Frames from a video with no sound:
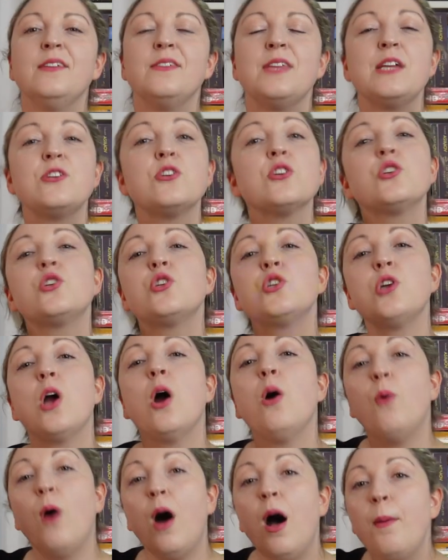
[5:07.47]
They just
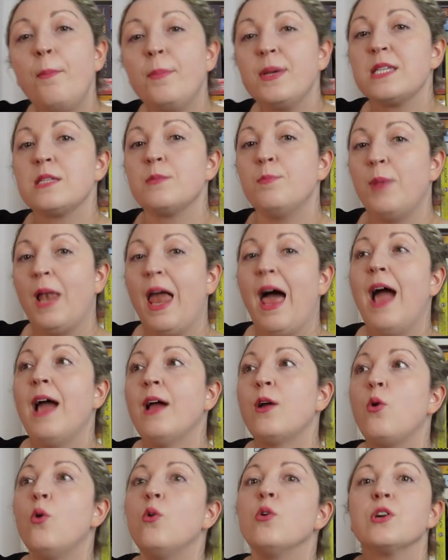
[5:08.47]
show up as
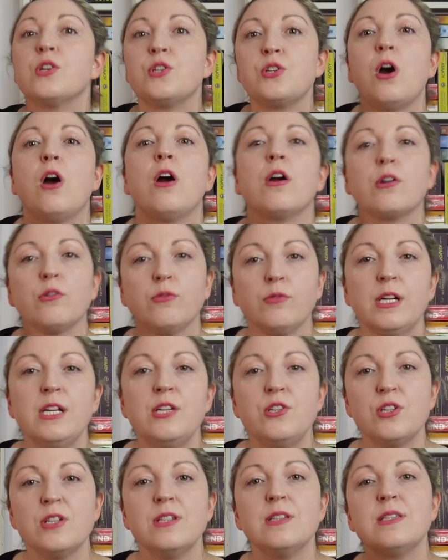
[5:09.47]
black or dark
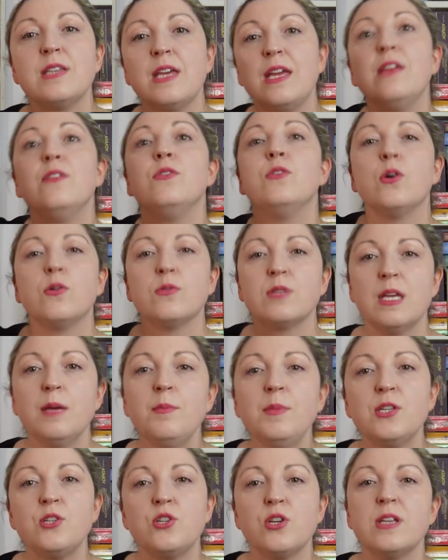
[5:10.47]
regions in those
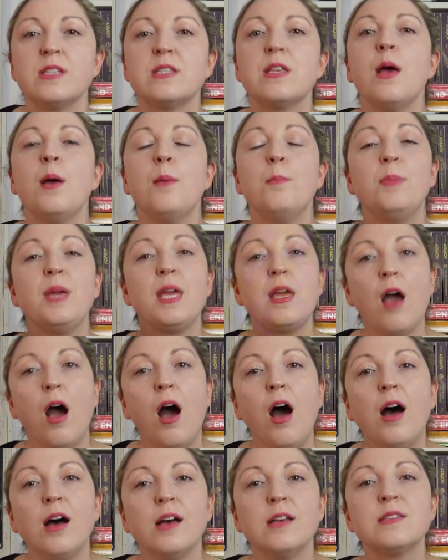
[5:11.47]
images
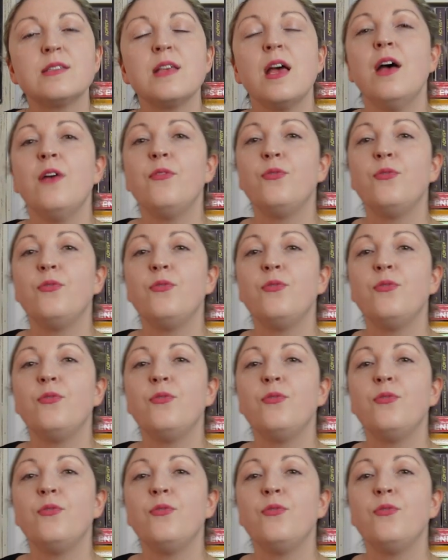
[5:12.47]
because